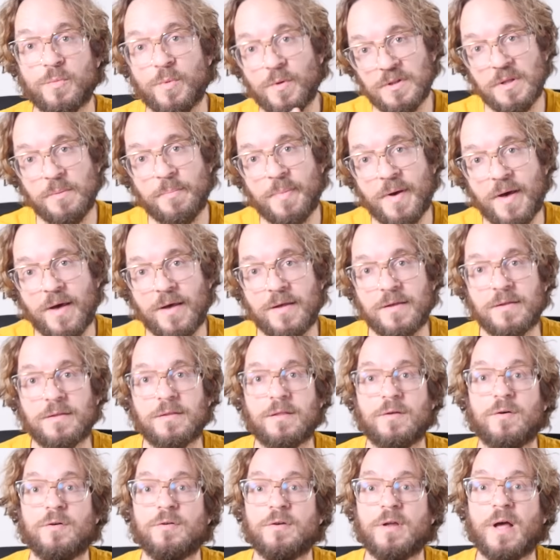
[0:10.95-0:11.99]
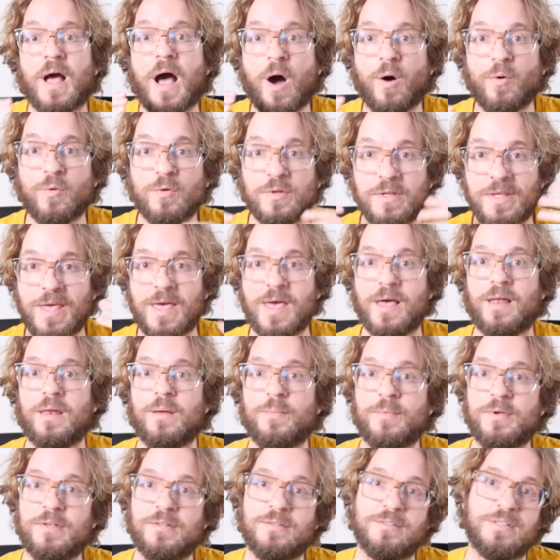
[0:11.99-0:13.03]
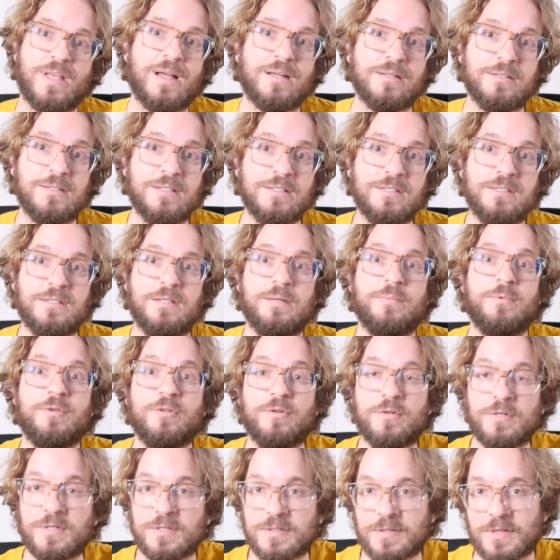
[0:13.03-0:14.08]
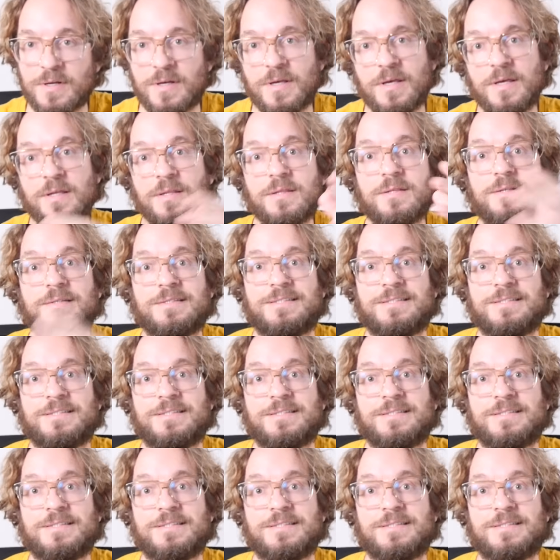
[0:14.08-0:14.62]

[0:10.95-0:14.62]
will depend on how the elements are distributed in the